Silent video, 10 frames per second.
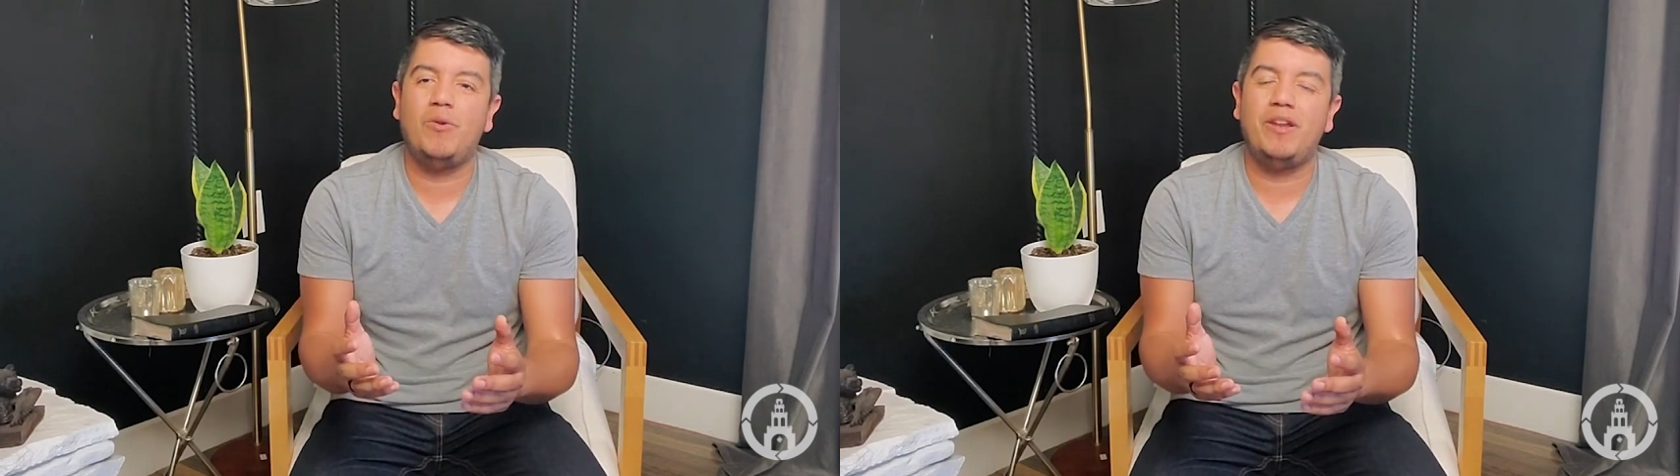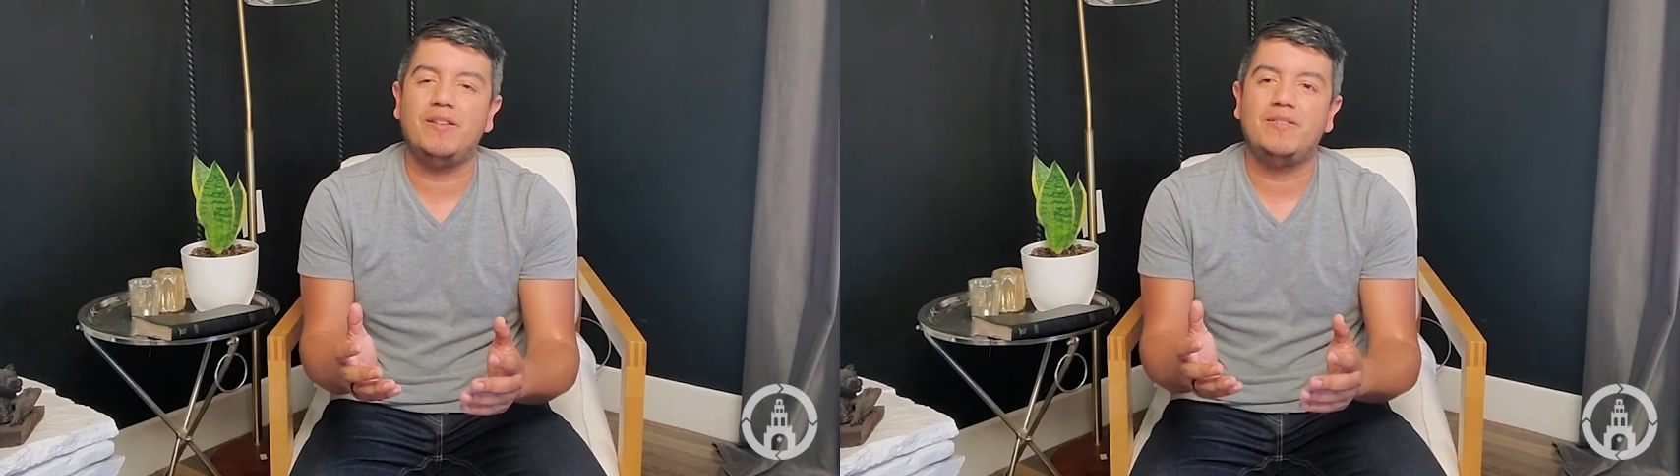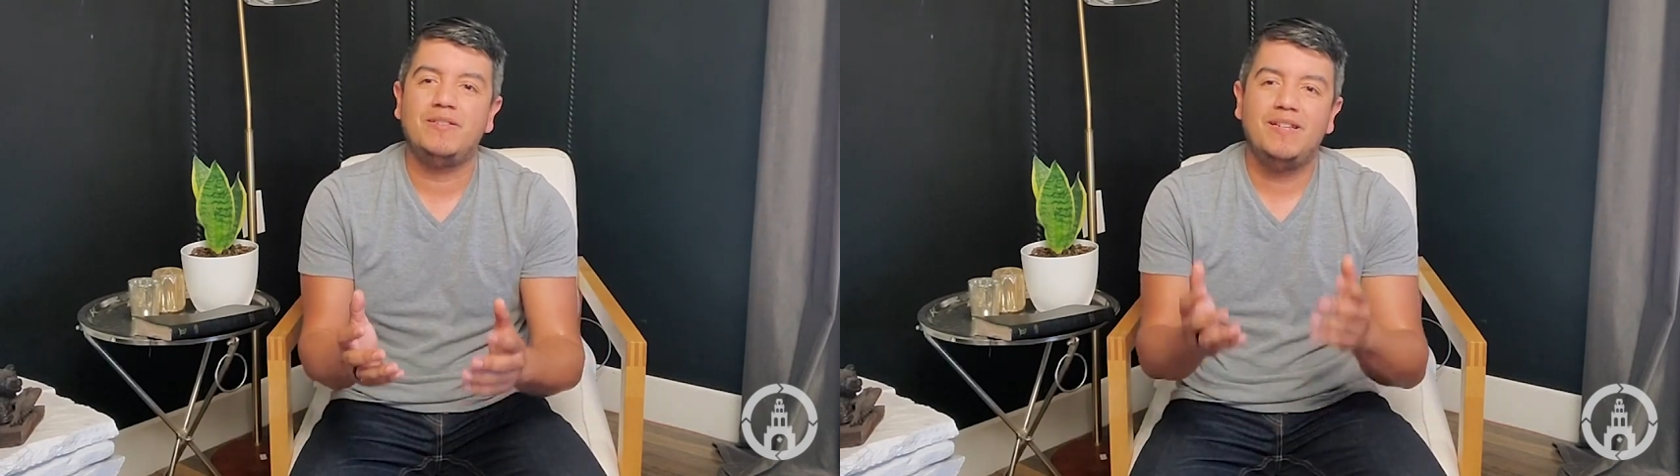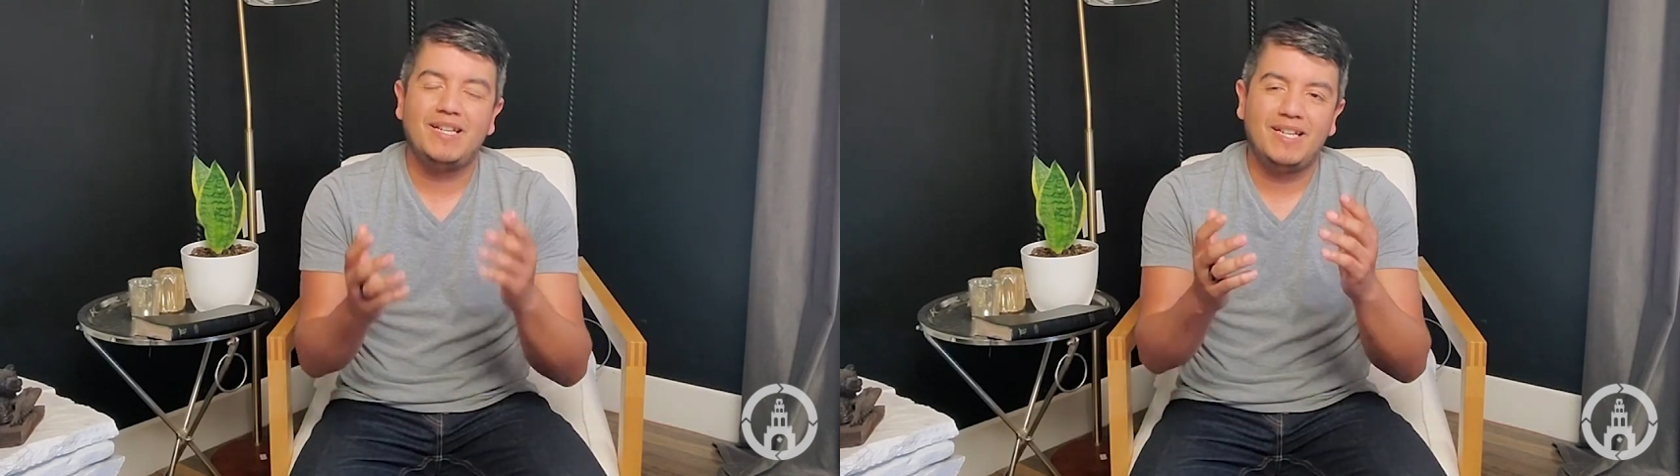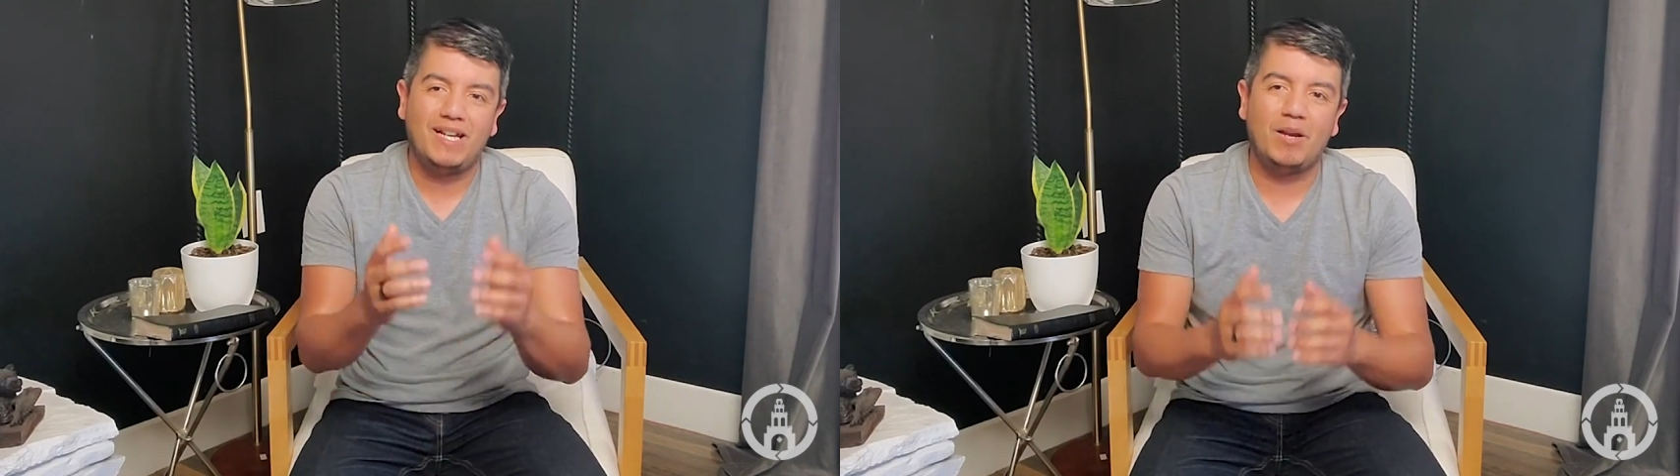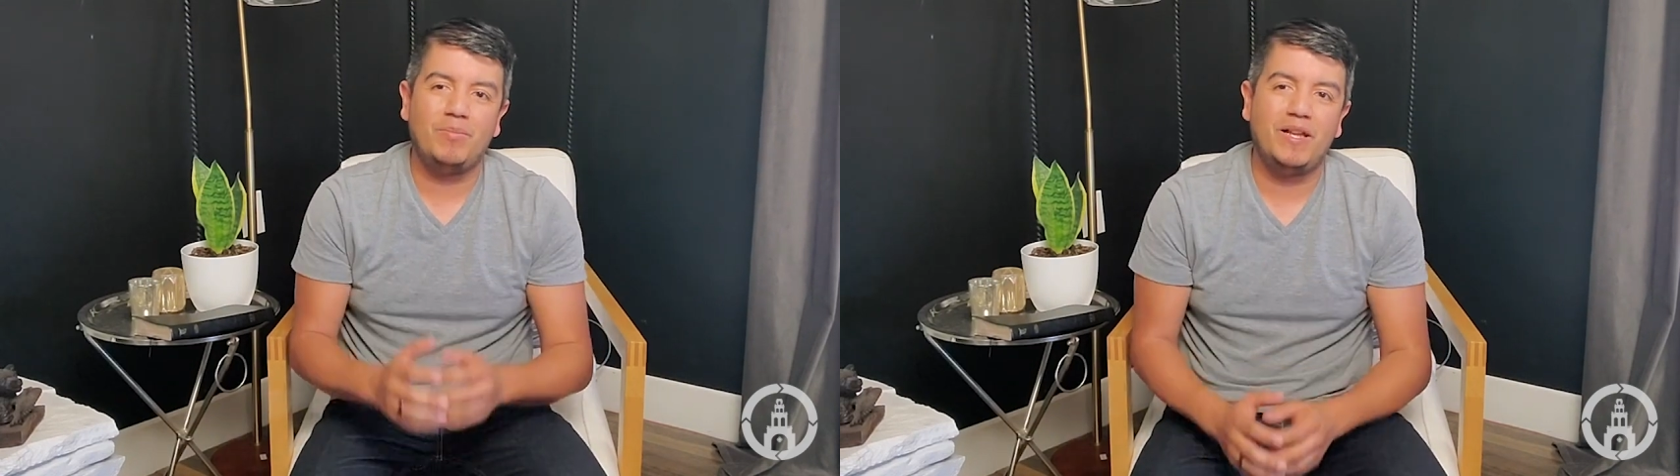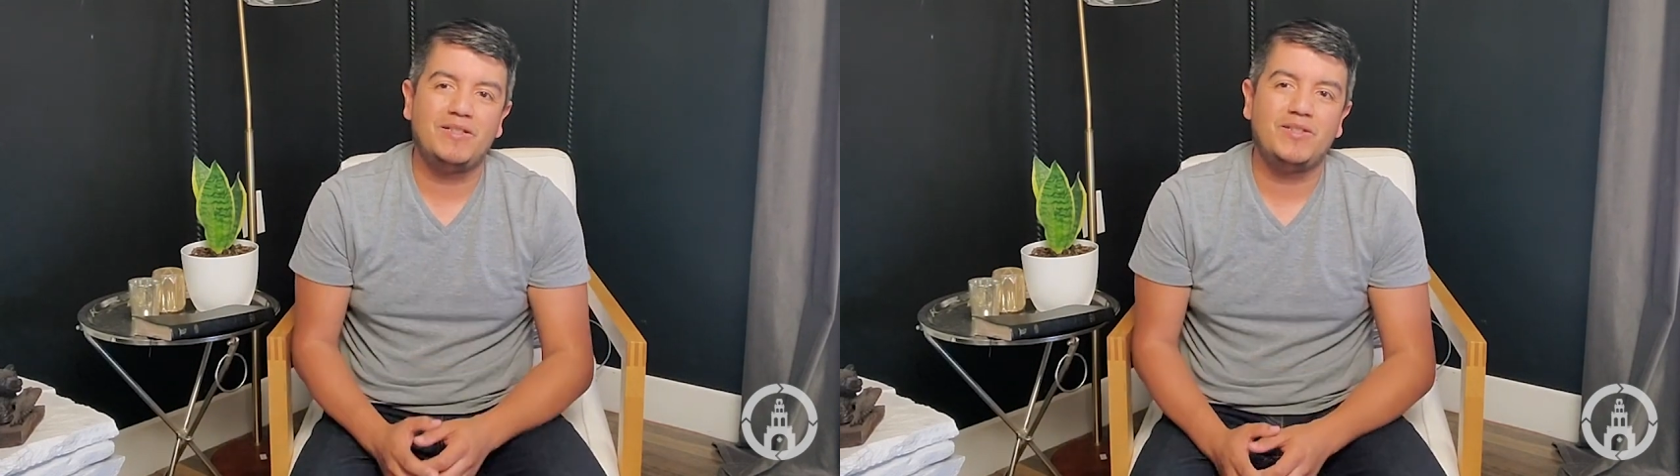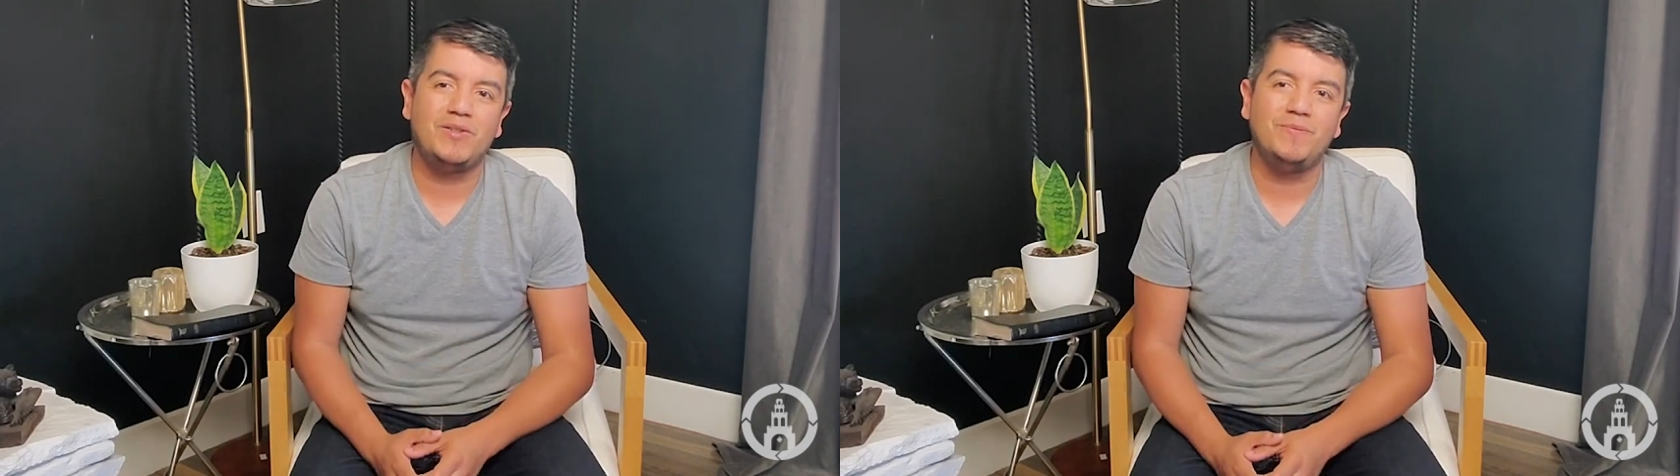reach. God
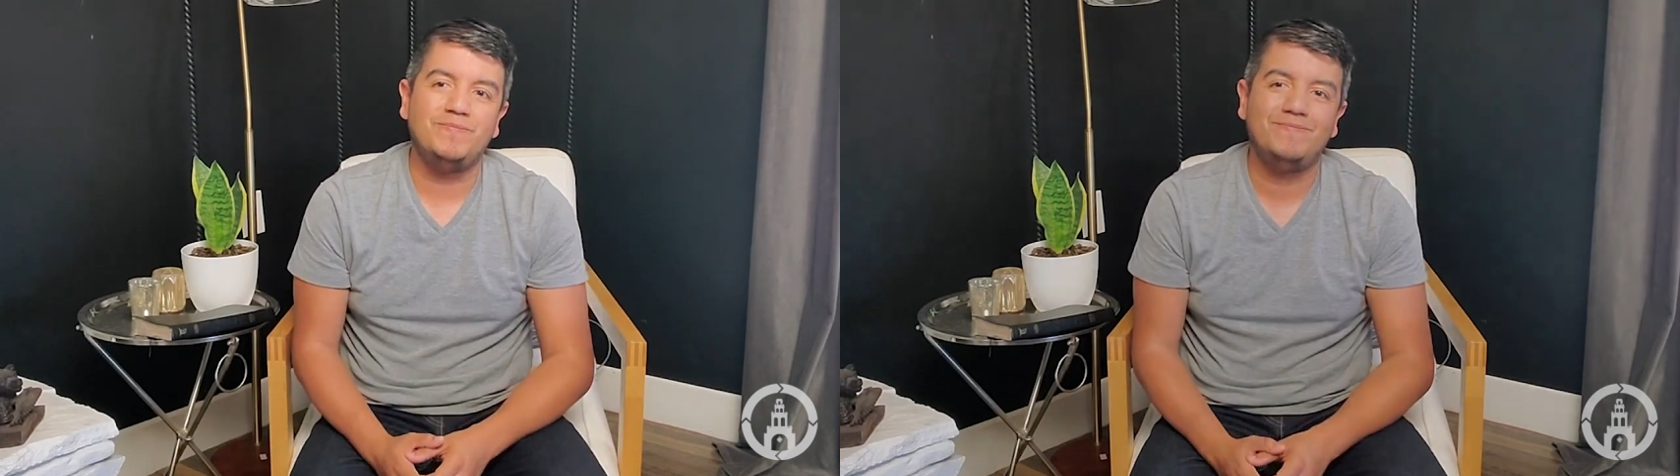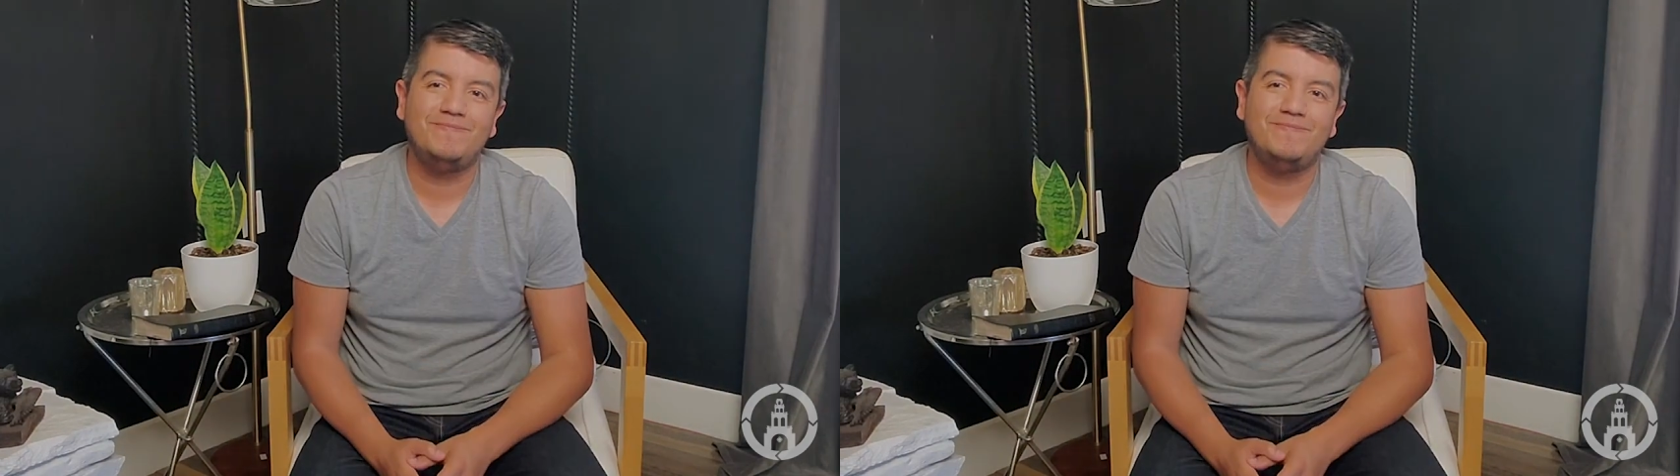bless you.